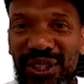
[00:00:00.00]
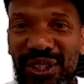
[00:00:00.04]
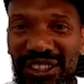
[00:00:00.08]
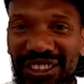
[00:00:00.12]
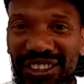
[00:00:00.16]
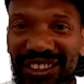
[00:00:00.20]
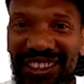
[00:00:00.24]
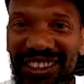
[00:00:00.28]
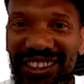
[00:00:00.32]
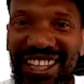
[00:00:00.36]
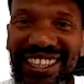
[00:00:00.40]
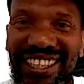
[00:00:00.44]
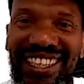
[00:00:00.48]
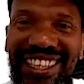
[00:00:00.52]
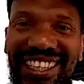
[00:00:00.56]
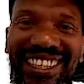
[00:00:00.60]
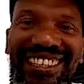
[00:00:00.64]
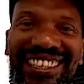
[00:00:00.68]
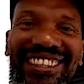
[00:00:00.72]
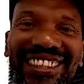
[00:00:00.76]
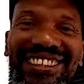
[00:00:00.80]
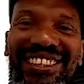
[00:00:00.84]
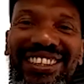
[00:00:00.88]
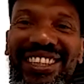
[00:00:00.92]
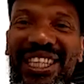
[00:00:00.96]
studying the
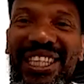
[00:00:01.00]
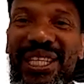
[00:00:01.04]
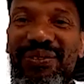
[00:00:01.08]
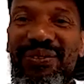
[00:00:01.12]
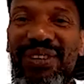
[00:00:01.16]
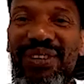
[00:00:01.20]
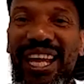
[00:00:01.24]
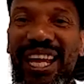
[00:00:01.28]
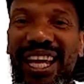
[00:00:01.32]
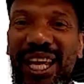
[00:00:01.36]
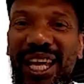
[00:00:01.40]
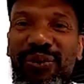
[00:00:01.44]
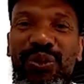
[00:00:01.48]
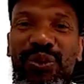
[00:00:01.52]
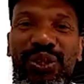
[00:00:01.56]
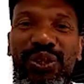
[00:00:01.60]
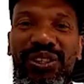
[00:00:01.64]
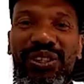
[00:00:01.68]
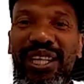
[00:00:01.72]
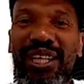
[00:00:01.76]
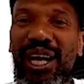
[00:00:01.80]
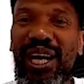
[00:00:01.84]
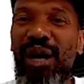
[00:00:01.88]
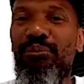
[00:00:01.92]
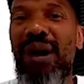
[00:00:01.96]
sleeve like it was
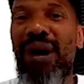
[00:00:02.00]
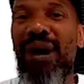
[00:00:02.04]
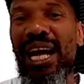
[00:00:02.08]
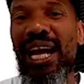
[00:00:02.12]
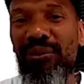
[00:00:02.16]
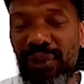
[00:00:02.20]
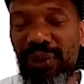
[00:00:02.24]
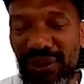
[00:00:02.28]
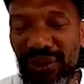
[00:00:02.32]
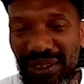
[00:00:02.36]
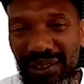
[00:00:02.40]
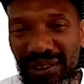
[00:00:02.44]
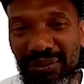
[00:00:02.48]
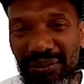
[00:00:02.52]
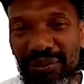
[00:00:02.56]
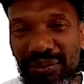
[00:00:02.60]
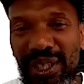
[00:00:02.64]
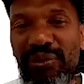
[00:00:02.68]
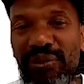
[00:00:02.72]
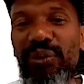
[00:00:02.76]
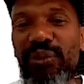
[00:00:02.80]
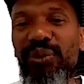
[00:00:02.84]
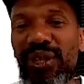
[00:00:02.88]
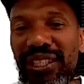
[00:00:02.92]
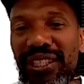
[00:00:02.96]
like a Bible. Let
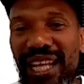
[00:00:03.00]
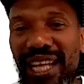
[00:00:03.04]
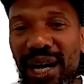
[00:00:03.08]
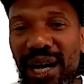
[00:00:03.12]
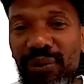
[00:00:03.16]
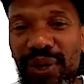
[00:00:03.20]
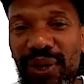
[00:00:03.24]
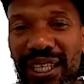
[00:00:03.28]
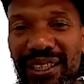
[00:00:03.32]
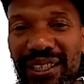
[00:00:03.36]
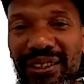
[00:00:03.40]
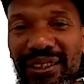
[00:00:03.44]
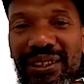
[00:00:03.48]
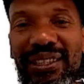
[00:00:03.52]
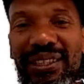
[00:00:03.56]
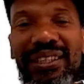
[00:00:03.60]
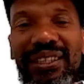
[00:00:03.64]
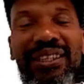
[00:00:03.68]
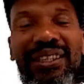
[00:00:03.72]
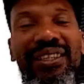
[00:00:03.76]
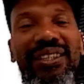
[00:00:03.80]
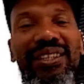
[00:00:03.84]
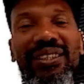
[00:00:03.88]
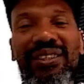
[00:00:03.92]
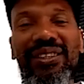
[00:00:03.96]
me put it that way.
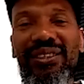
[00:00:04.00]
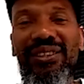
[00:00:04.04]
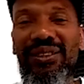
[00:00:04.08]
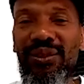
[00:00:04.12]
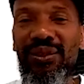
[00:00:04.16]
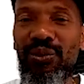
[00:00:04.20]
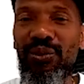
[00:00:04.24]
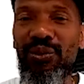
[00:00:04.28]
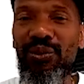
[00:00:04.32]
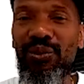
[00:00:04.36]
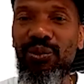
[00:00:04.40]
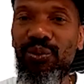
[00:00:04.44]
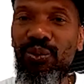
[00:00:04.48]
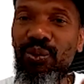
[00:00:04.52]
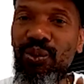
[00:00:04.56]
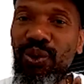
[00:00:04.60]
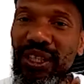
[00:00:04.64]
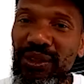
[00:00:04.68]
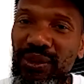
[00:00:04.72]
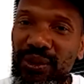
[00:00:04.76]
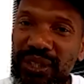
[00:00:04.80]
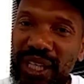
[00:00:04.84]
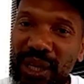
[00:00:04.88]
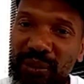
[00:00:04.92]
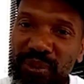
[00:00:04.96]
What
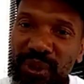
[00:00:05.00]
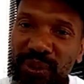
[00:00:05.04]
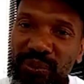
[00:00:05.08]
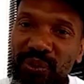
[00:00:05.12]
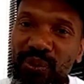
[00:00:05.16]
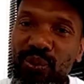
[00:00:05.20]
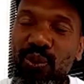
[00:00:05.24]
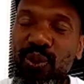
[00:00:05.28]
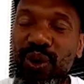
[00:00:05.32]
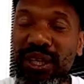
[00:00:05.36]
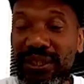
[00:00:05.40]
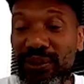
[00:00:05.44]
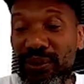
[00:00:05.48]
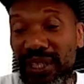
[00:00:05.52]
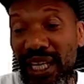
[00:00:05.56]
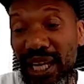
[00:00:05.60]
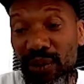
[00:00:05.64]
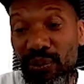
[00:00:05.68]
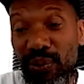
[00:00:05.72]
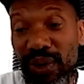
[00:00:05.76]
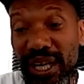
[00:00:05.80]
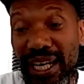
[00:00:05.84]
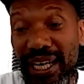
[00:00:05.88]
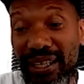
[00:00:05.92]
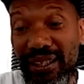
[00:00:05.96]
do they
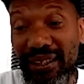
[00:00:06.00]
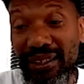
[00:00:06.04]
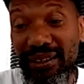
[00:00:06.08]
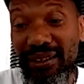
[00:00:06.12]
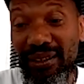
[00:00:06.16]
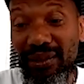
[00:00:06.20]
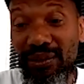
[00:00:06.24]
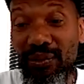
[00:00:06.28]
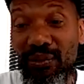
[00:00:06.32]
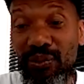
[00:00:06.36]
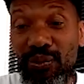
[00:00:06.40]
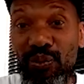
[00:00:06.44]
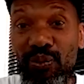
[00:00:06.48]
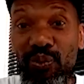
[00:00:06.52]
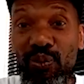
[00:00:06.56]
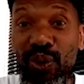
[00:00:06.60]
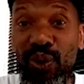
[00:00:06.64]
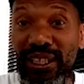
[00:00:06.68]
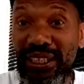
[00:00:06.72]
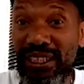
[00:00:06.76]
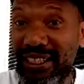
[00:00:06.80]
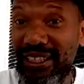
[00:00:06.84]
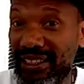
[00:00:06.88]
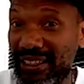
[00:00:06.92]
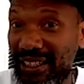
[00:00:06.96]
wear? What
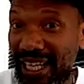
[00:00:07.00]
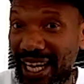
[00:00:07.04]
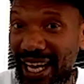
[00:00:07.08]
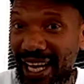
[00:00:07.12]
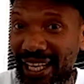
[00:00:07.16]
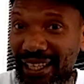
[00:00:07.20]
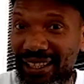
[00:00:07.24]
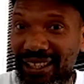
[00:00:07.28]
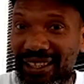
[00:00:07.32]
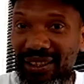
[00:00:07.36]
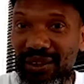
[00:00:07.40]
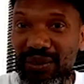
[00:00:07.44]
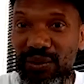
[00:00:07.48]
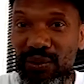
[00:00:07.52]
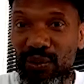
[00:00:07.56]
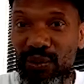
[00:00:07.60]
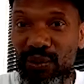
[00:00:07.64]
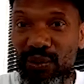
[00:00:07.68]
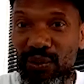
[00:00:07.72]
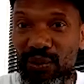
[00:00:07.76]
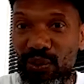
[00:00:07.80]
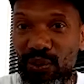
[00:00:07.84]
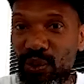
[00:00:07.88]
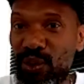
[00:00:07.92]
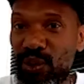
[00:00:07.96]
is that?
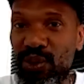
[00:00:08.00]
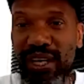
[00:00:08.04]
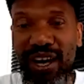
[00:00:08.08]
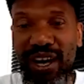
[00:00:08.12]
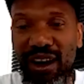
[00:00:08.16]
Who are the